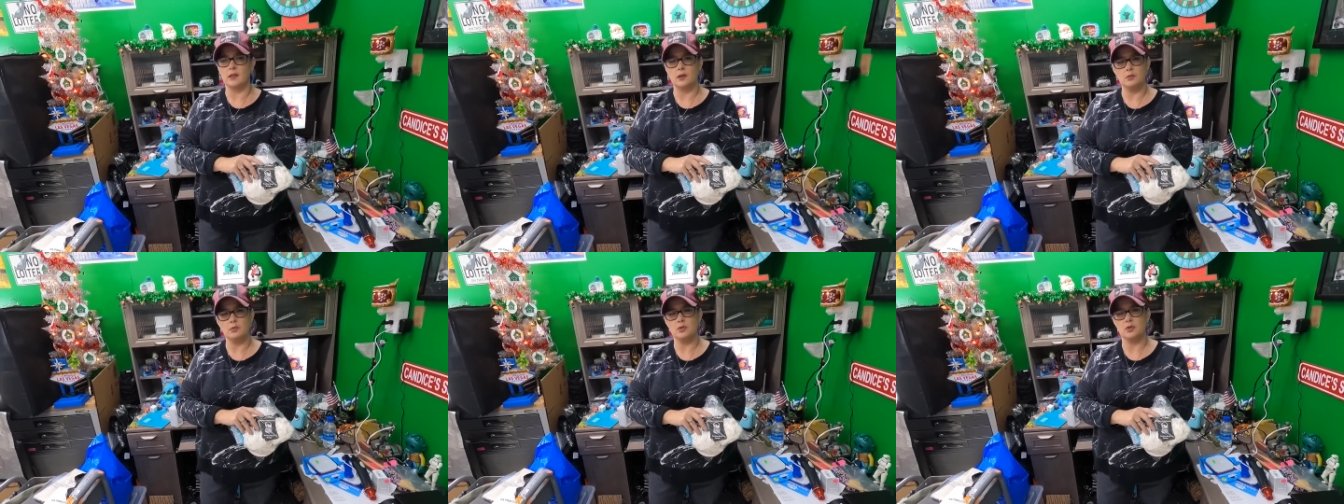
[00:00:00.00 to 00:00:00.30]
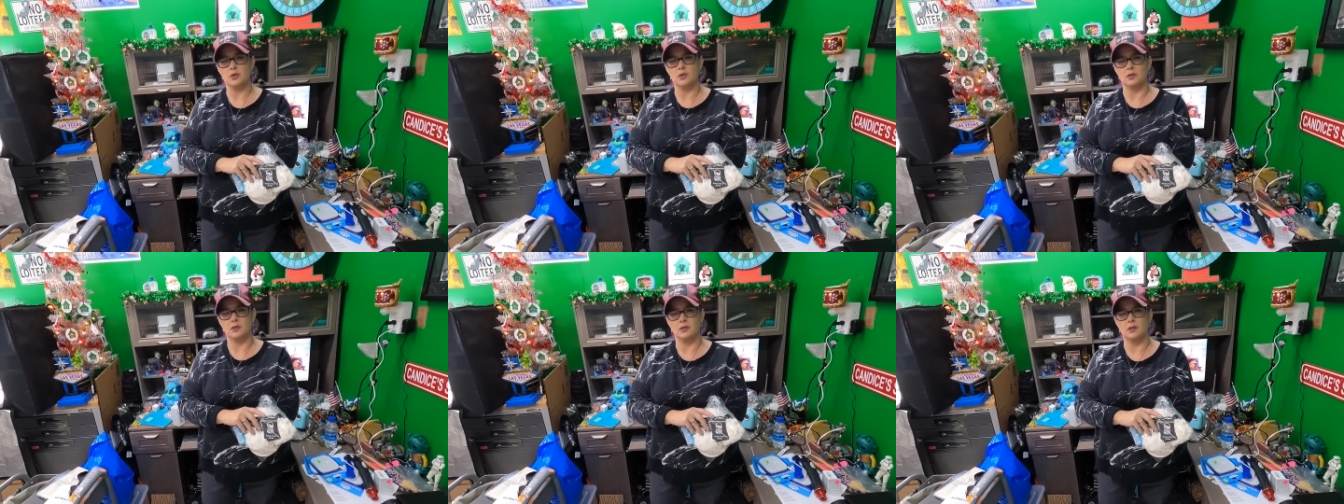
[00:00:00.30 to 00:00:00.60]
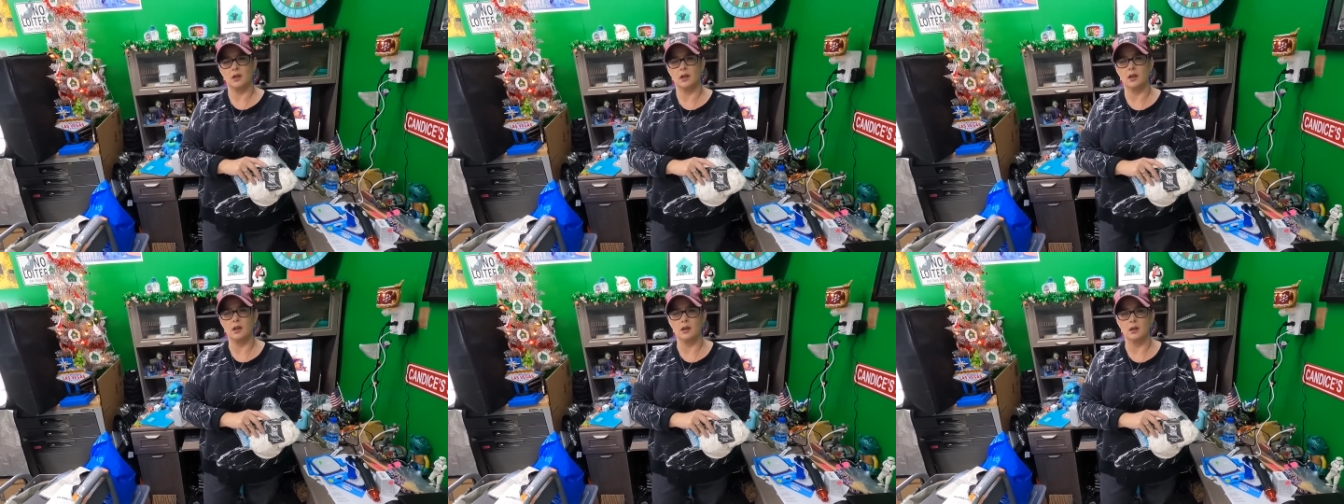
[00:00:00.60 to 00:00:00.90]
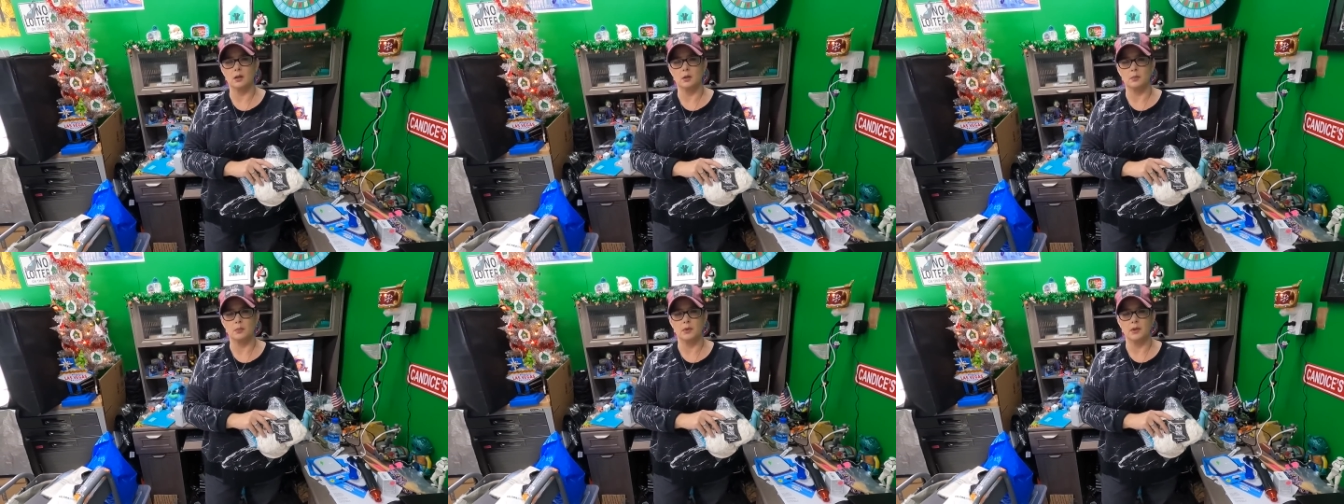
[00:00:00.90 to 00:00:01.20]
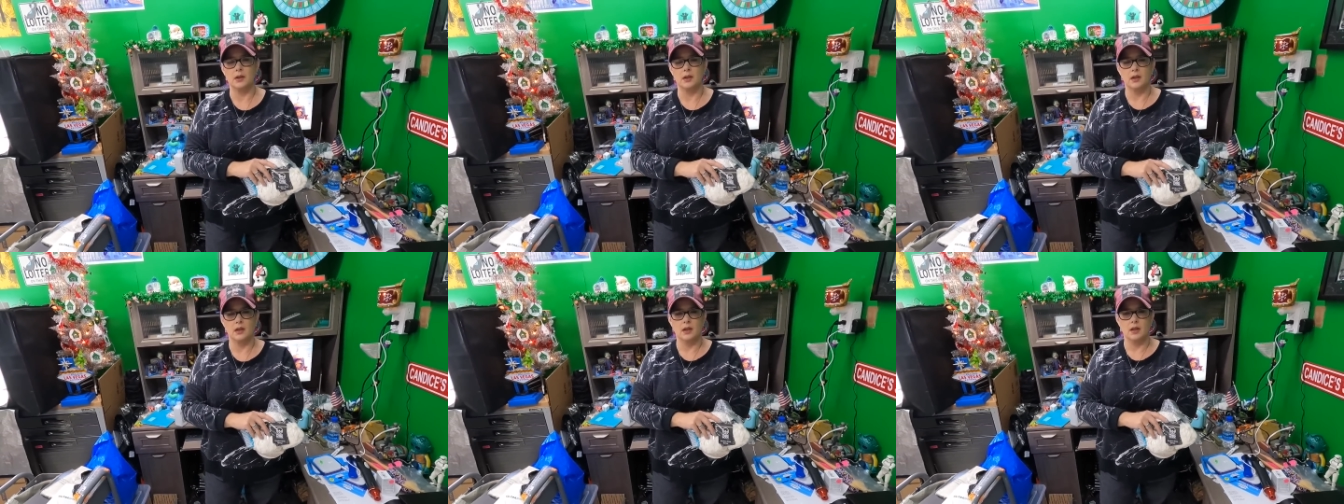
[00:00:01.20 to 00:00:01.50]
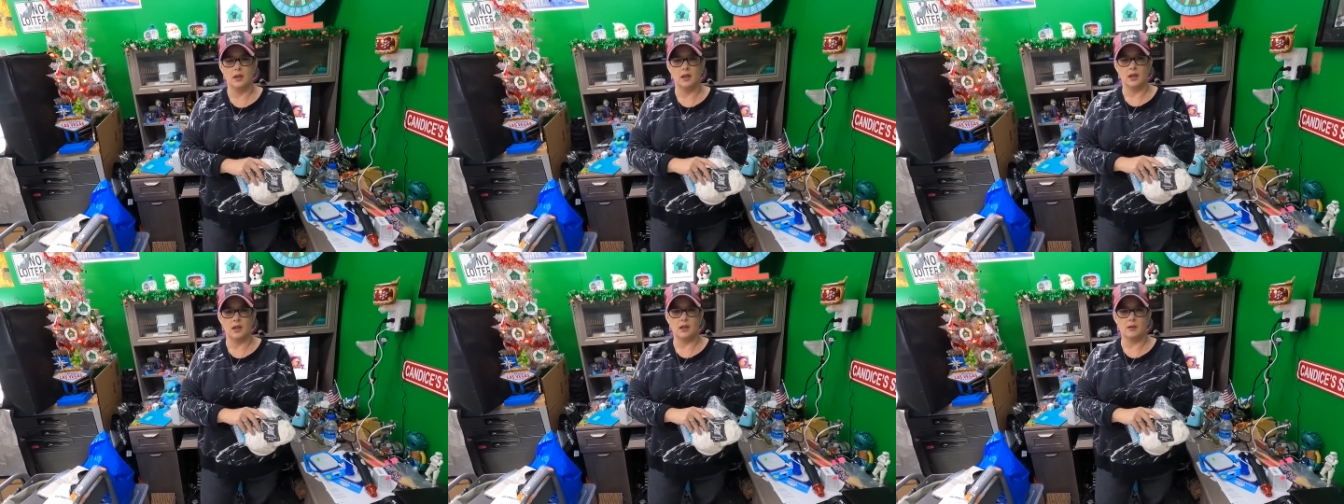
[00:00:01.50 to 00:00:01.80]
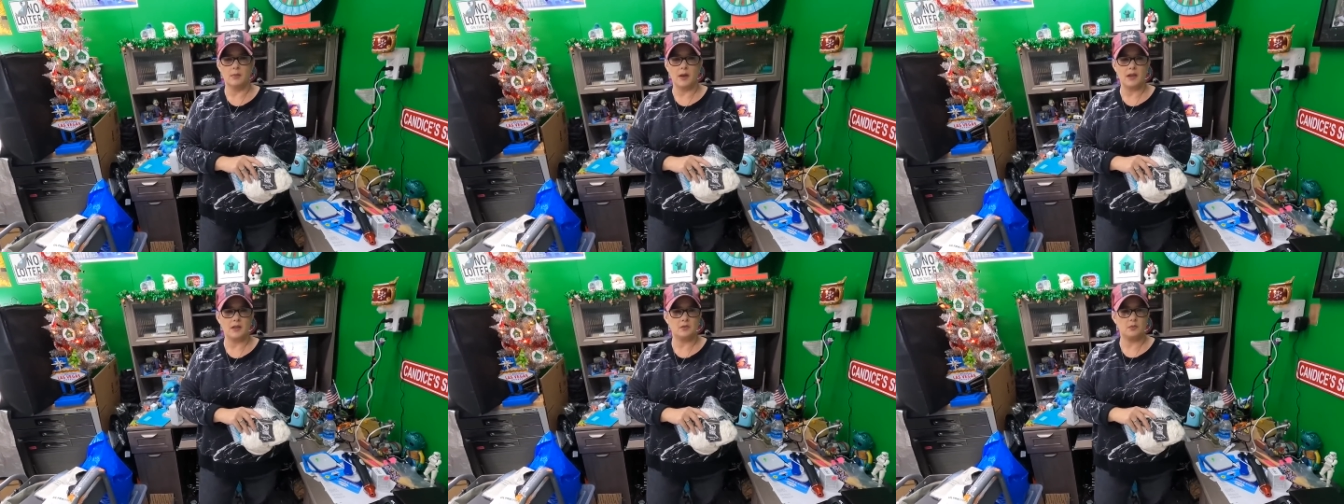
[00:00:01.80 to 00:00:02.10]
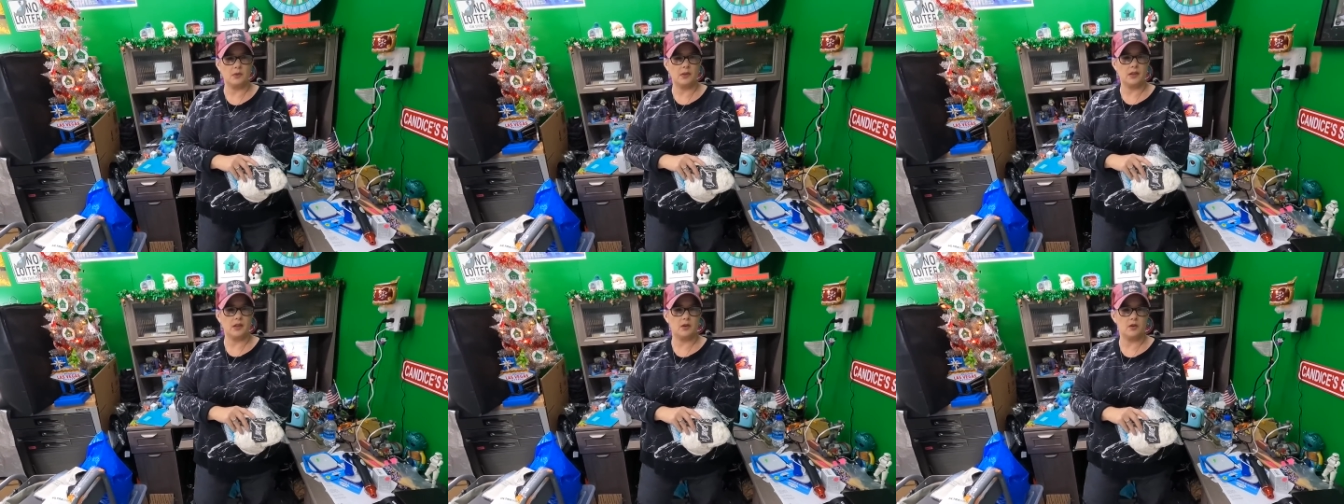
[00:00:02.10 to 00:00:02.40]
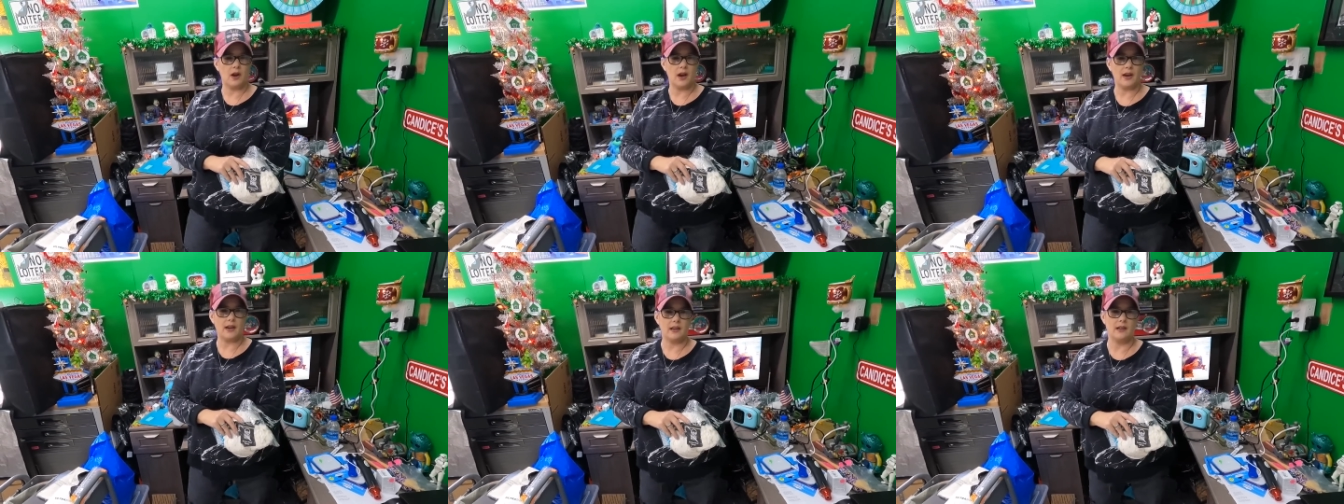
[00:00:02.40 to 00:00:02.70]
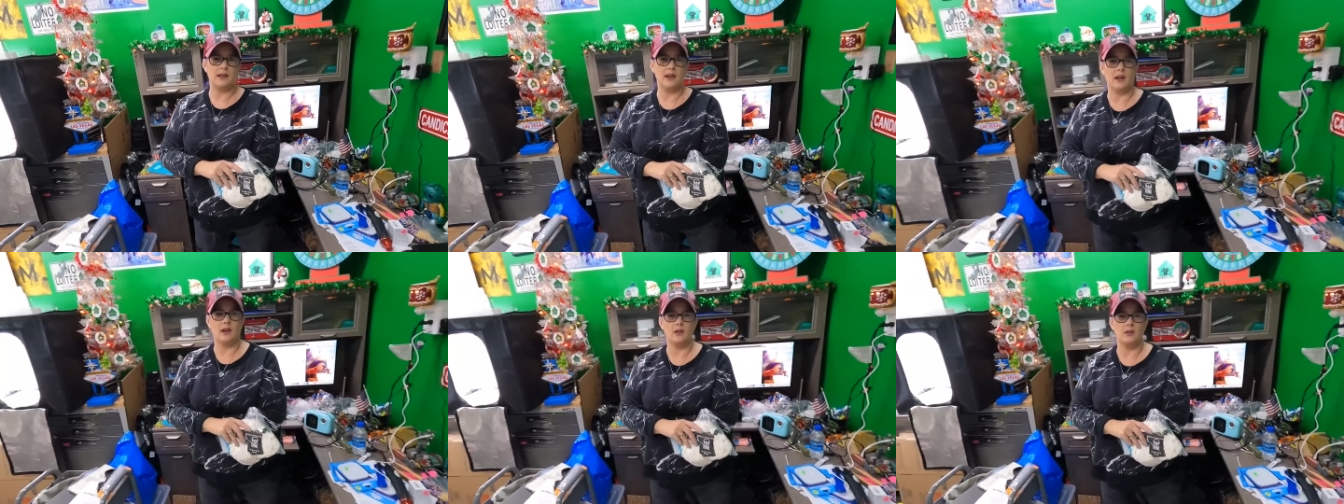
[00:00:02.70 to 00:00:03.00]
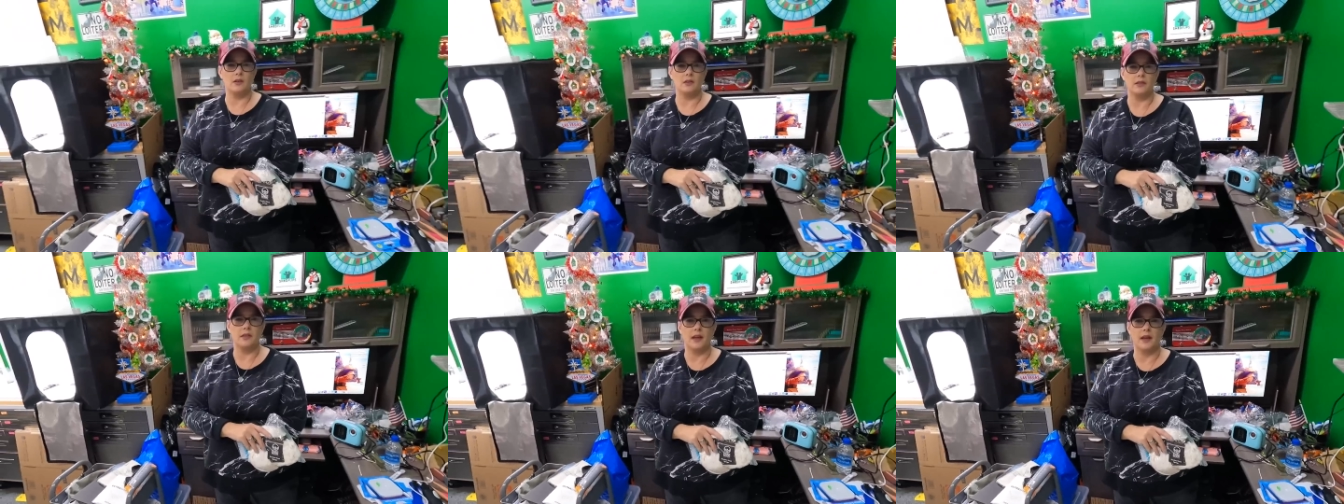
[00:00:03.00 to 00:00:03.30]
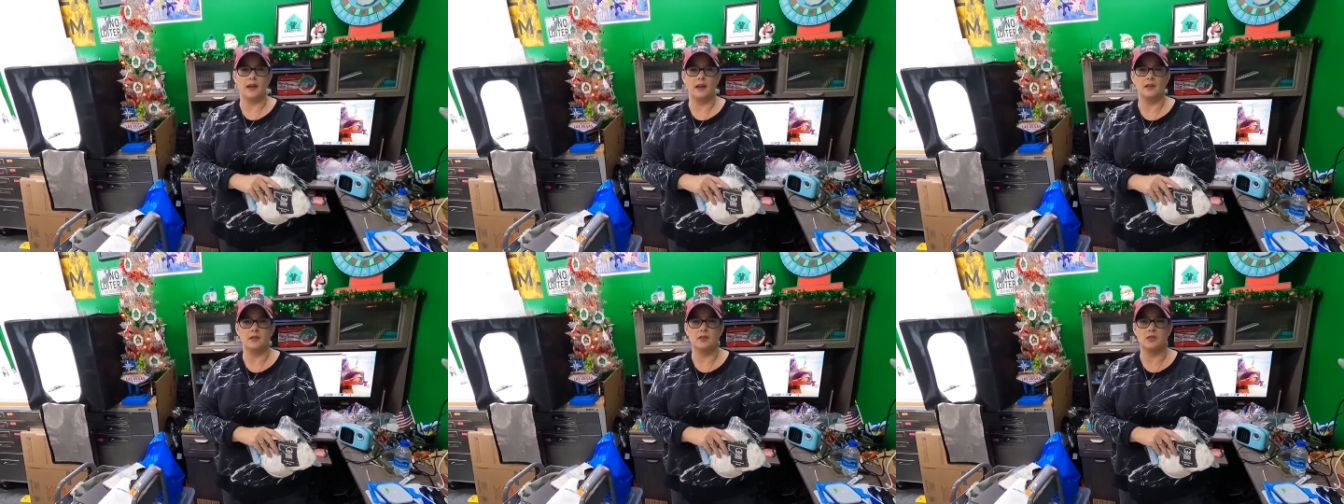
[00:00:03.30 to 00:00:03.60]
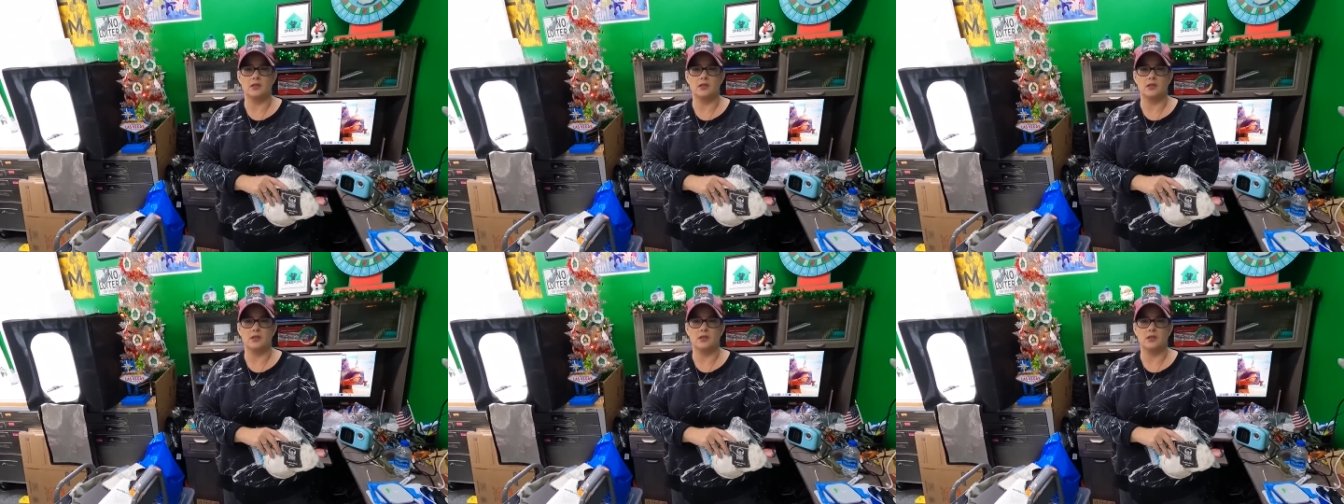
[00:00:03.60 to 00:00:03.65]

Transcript: lotion. Um, eBay's really cracking down on that.